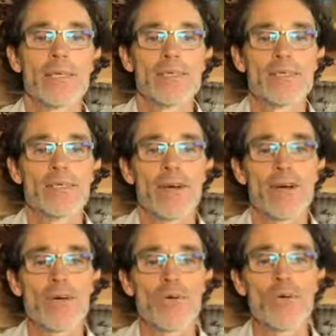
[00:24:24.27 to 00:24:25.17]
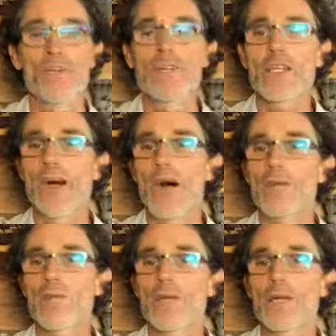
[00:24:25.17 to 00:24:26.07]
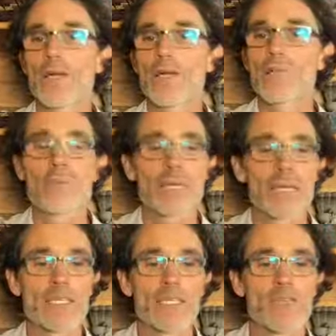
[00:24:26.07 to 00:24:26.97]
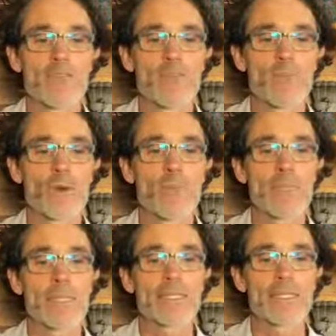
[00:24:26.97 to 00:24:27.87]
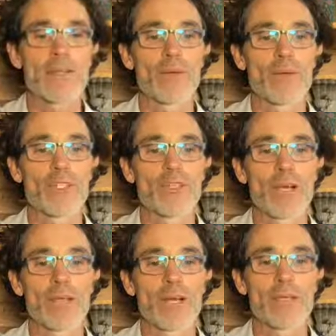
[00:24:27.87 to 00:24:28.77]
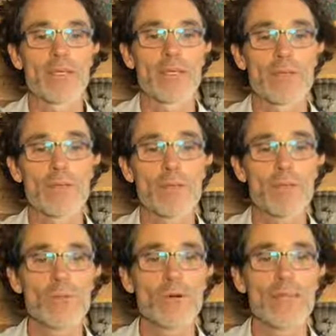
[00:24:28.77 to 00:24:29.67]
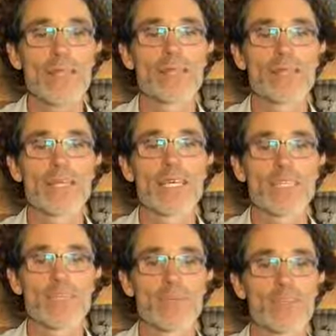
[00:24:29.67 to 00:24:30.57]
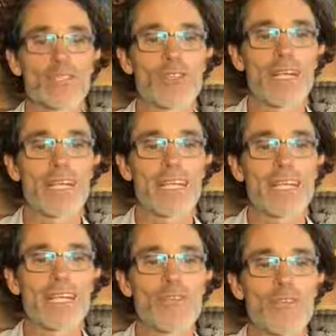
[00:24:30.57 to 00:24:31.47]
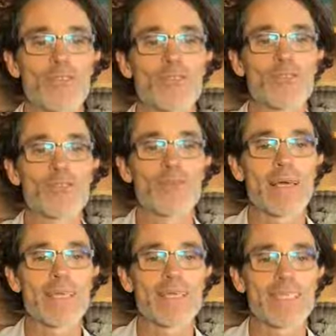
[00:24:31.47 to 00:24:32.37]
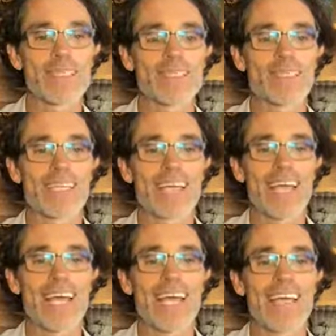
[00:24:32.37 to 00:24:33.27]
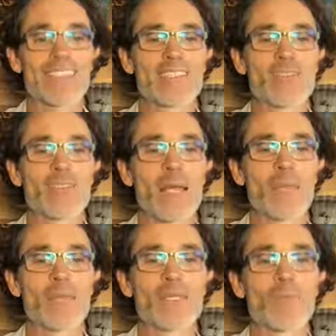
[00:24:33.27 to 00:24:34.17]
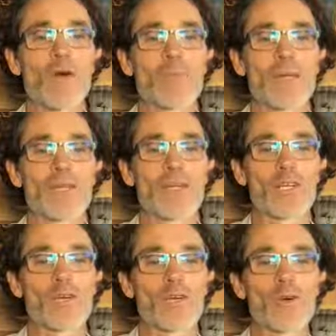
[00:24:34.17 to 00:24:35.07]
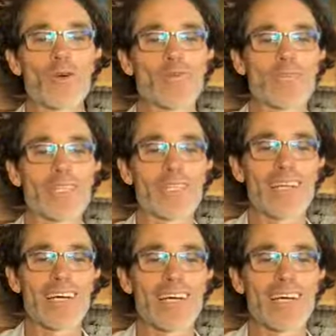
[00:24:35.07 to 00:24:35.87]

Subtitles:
So moving on, we've got just a few more minutes here. I'm going to try to, ooh, okay, there's a list. I'm going to try to get through as many of these as I can. So maybe at the moment I'm going to close the